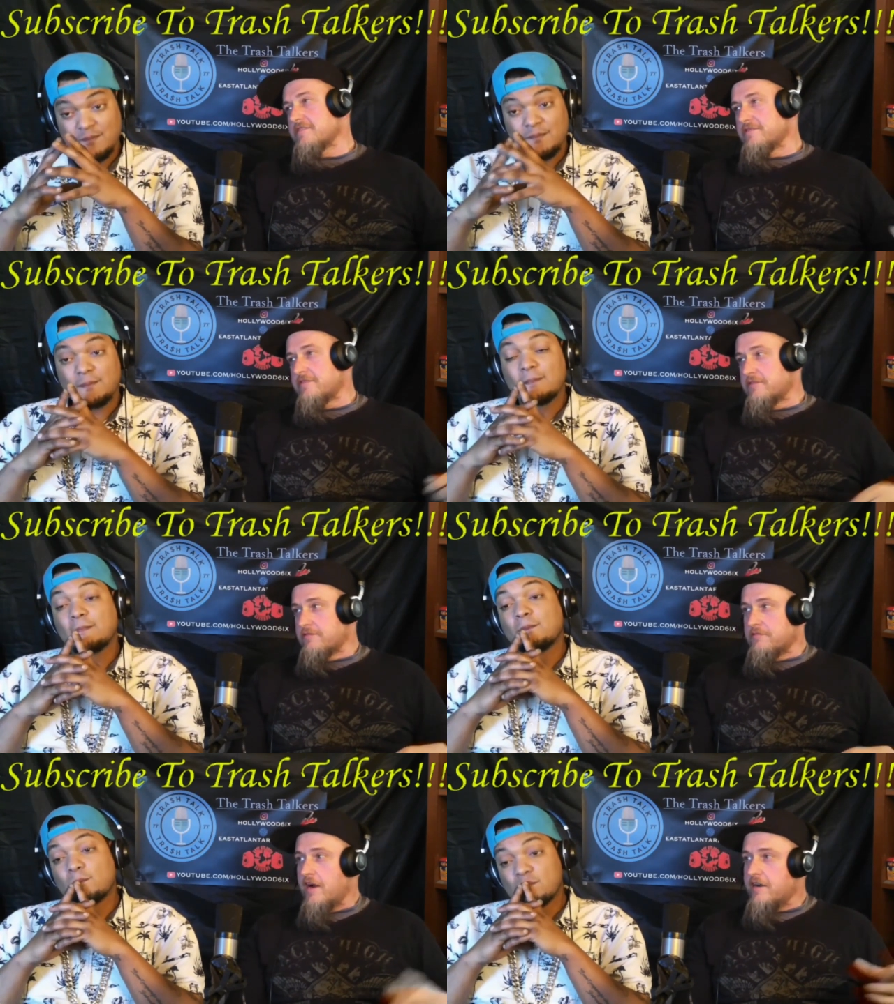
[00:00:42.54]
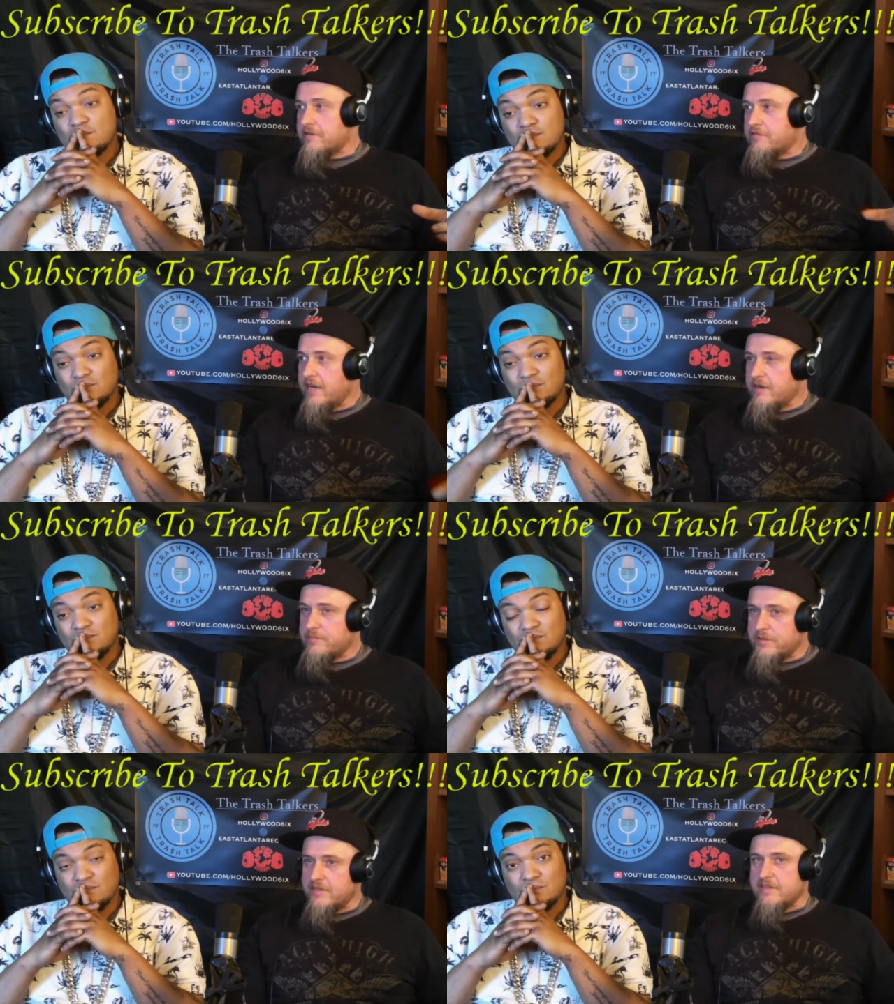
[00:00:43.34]
Speaker 1: of rock
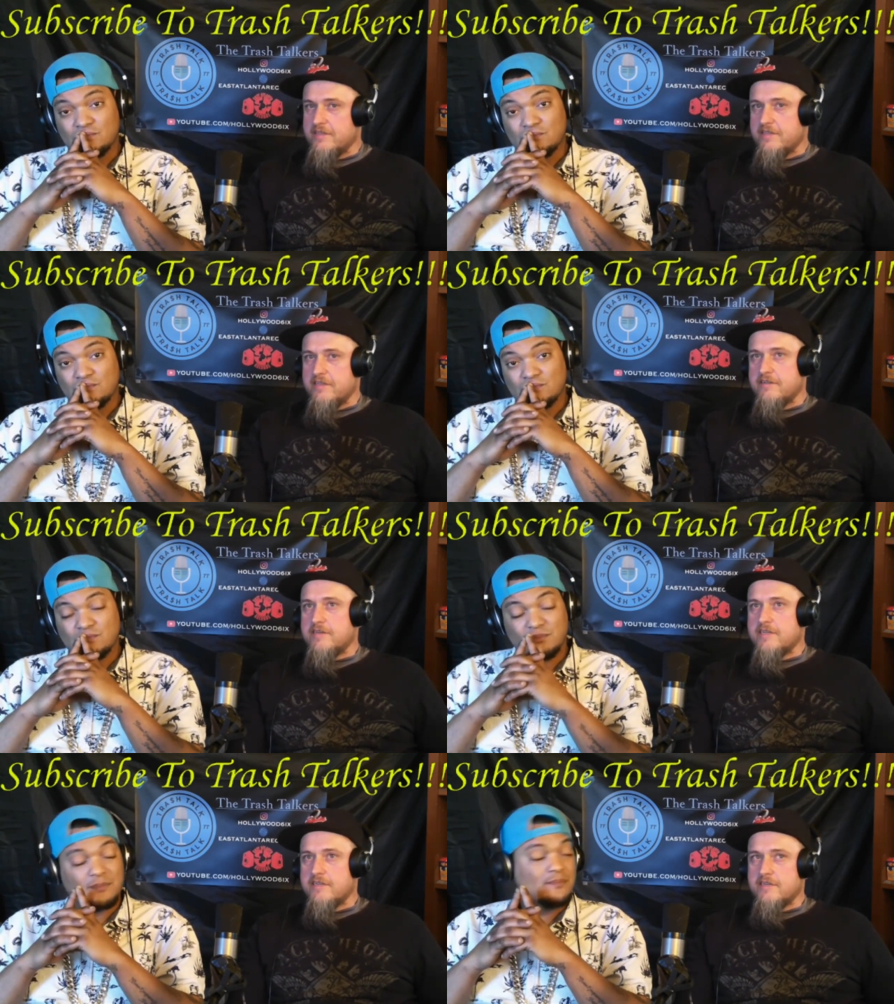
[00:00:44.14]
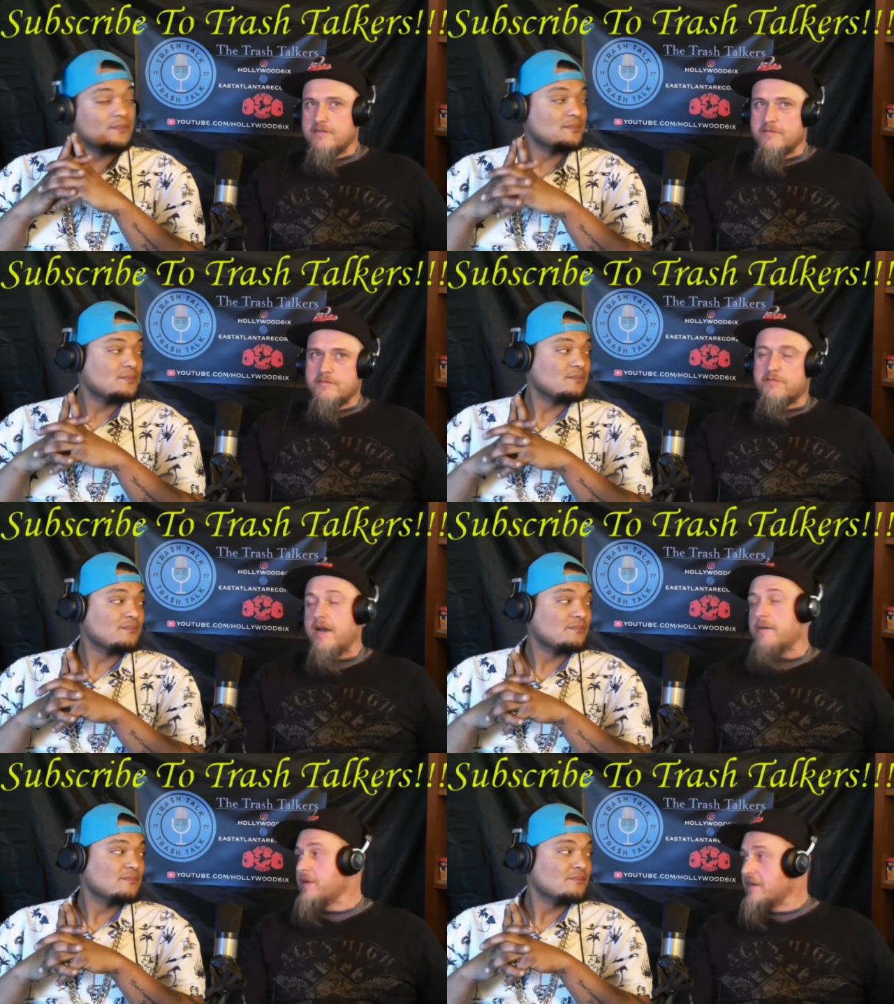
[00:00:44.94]
rap, you know, uh,
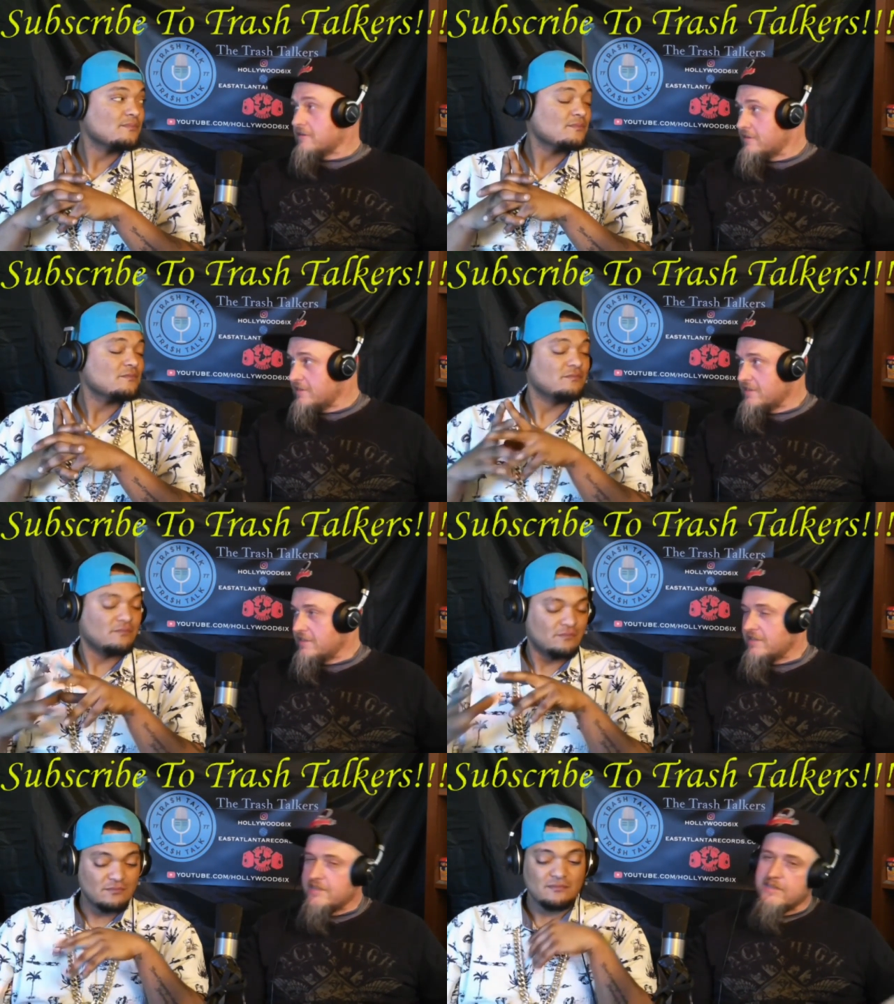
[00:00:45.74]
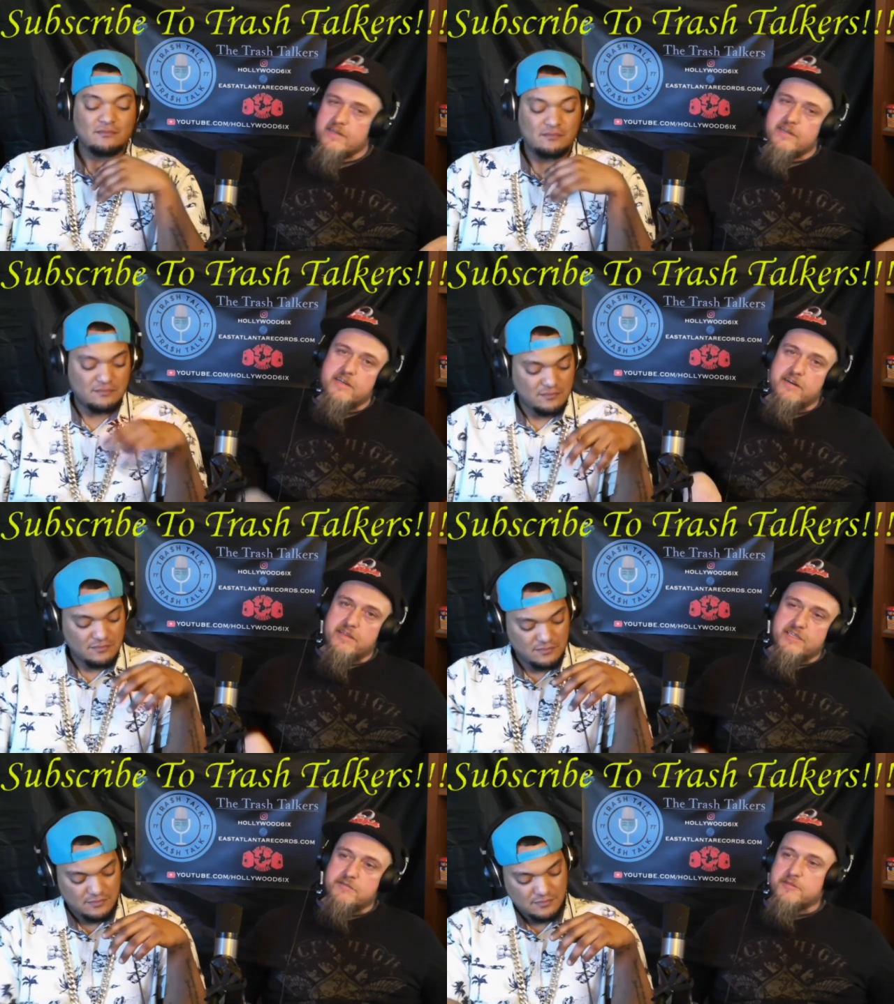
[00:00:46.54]
rap metal. Mm-hmm. You know,
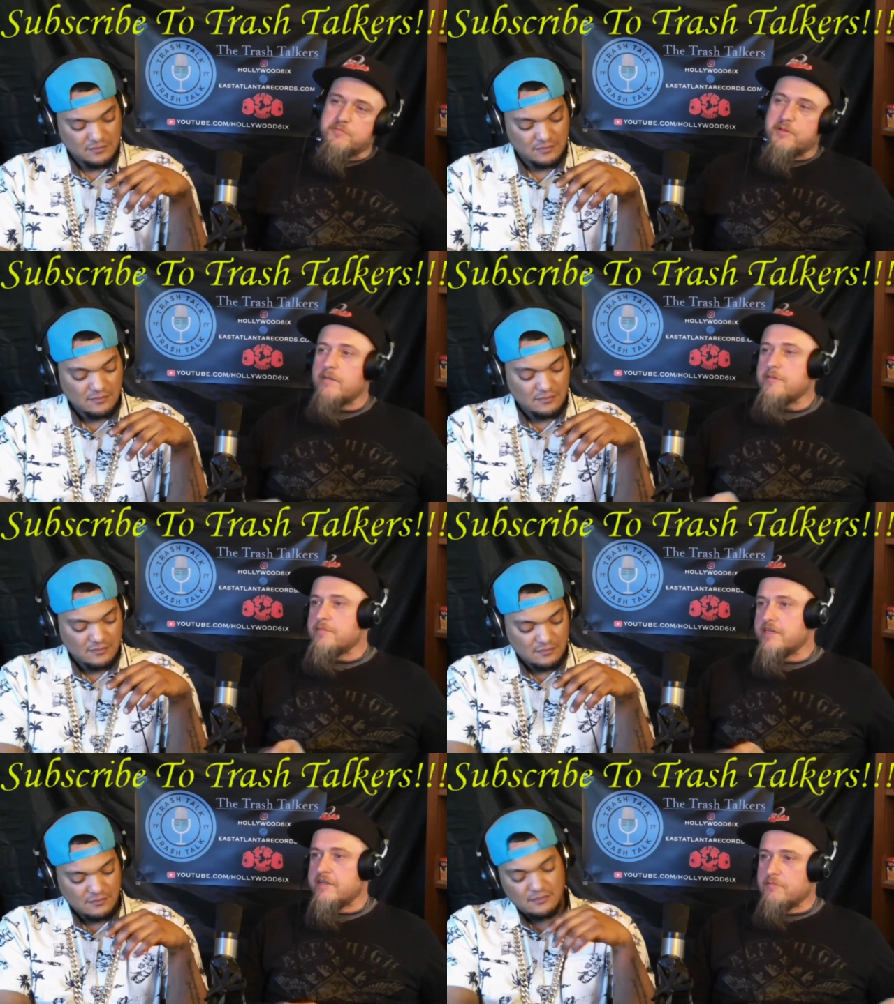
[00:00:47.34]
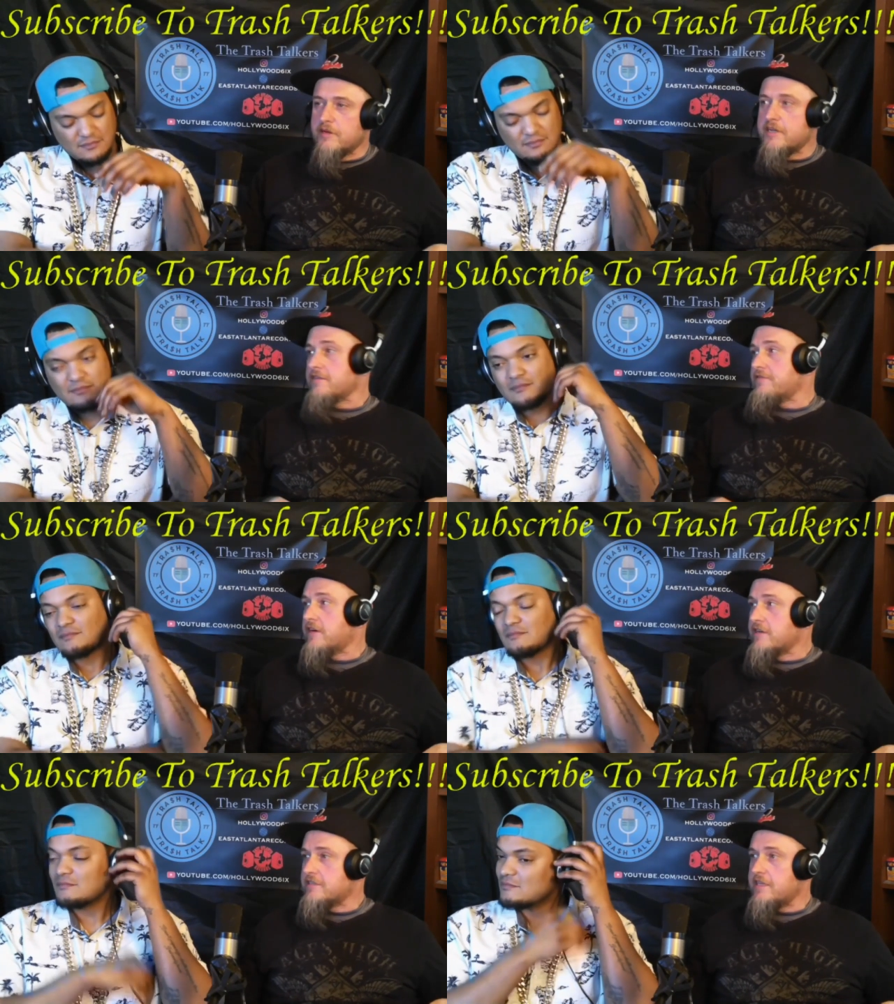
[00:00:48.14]
this was probably one of the
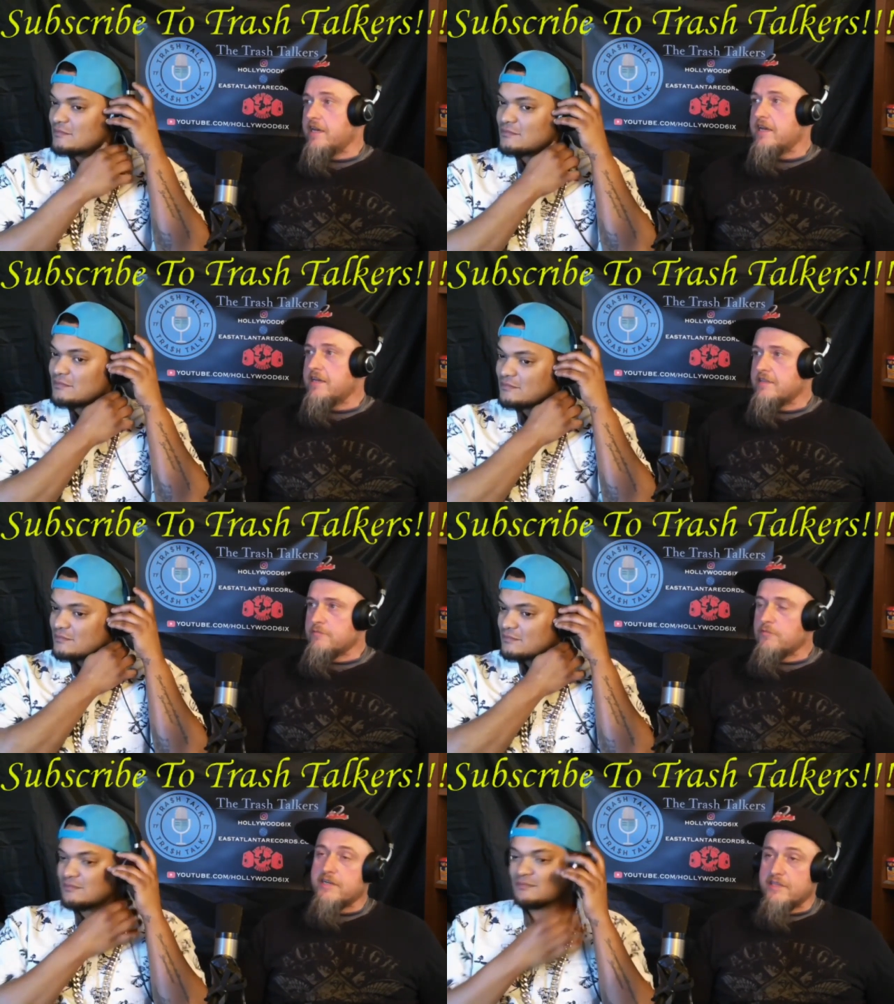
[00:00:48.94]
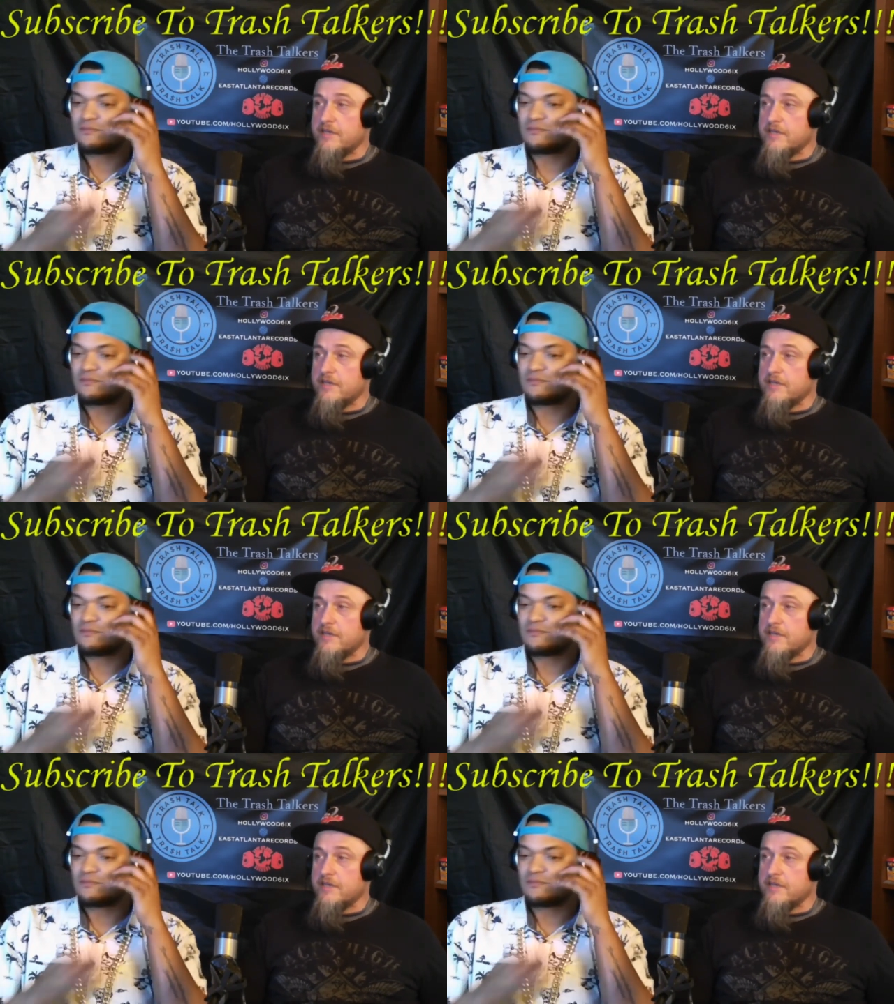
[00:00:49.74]
first and one of